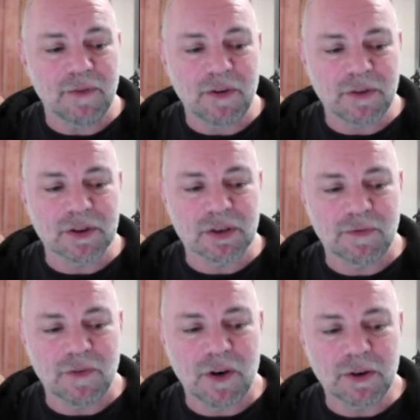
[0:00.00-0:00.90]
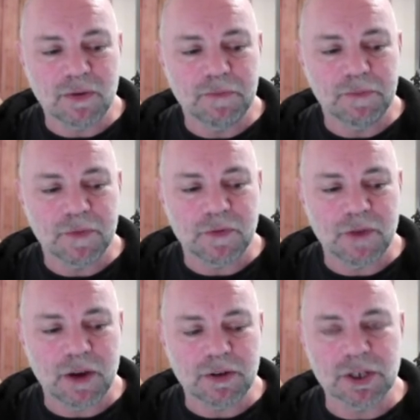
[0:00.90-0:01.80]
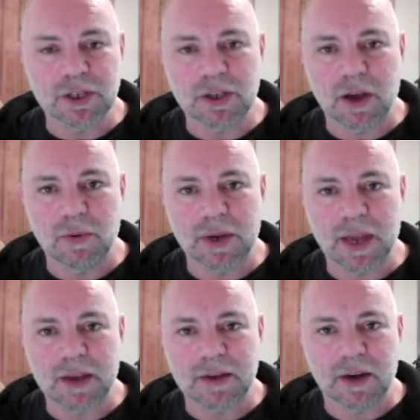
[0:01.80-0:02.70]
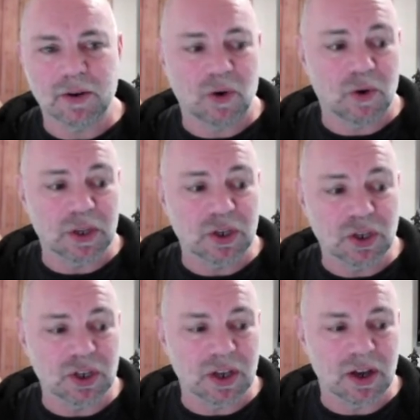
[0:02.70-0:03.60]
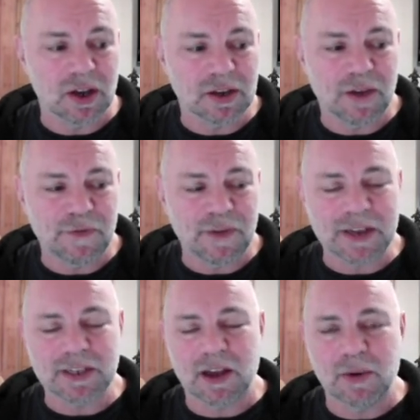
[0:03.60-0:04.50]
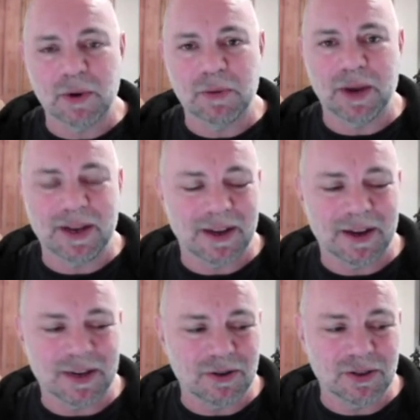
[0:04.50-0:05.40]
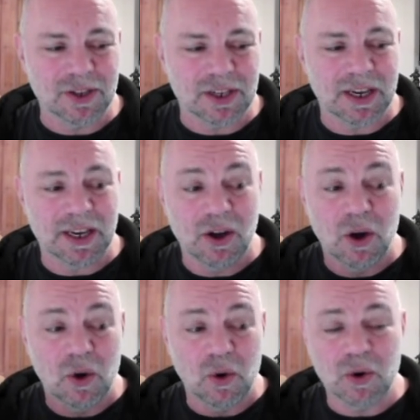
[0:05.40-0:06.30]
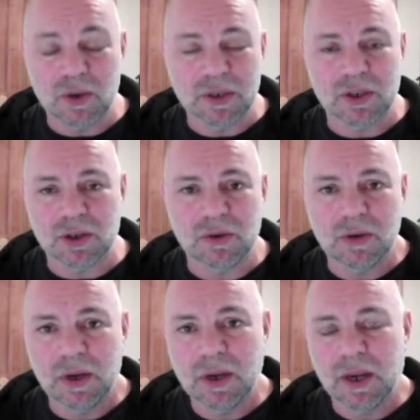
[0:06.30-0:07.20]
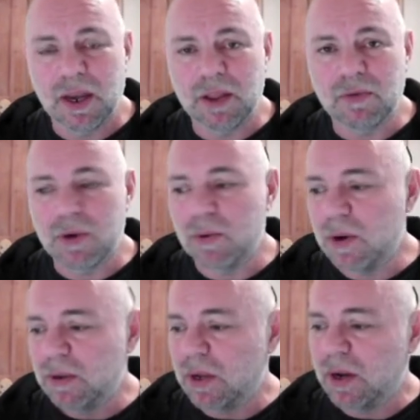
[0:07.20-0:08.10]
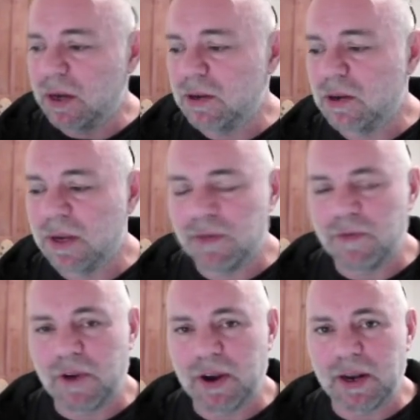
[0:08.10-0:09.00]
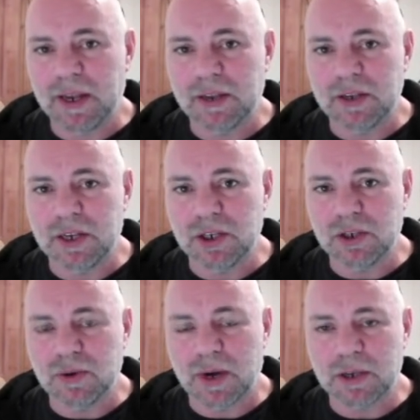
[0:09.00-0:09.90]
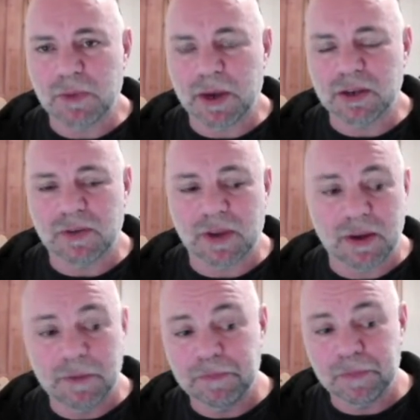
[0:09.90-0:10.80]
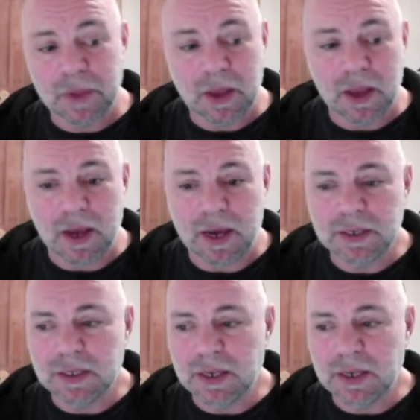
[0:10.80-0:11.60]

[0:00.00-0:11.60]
got some final flourishes that I want to get done, or there's just a fix that I want to put in that I couldn't see or couldn't do in the real world, then I can do it finally in the digital aspect of it, and